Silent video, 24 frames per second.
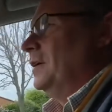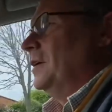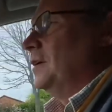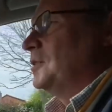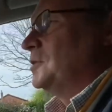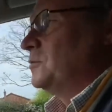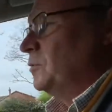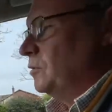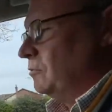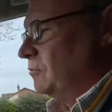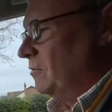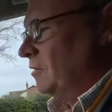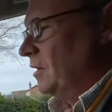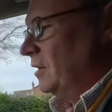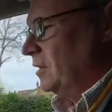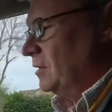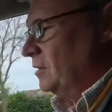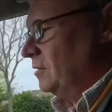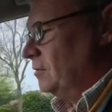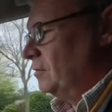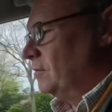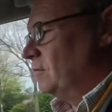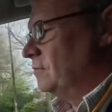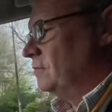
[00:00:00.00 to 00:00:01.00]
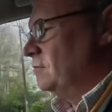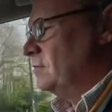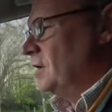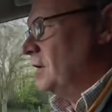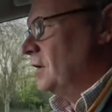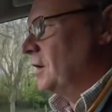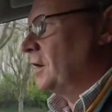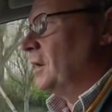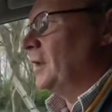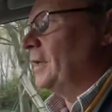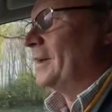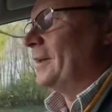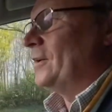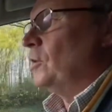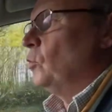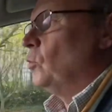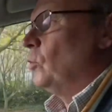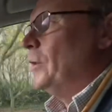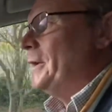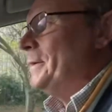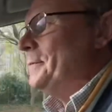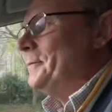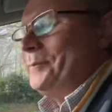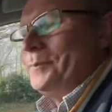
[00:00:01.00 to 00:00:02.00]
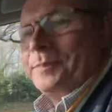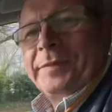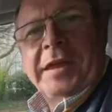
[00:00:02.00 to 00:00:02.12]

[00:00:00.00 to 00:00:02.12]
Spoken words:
It's my radio clicking away.